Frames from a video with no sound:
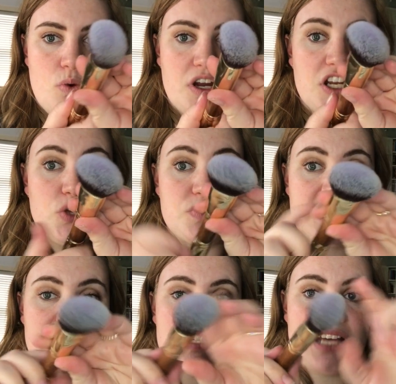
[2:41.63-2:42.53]
we're gonna use
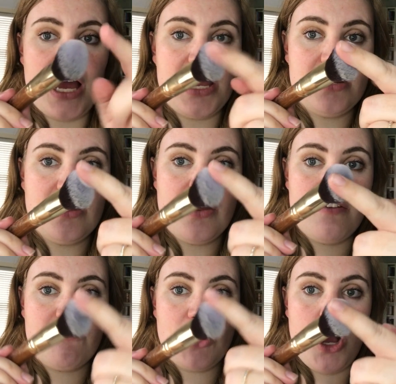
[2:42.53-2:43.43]
this side
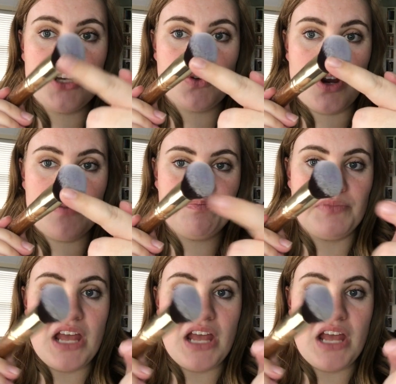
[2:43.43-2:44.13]
for contour.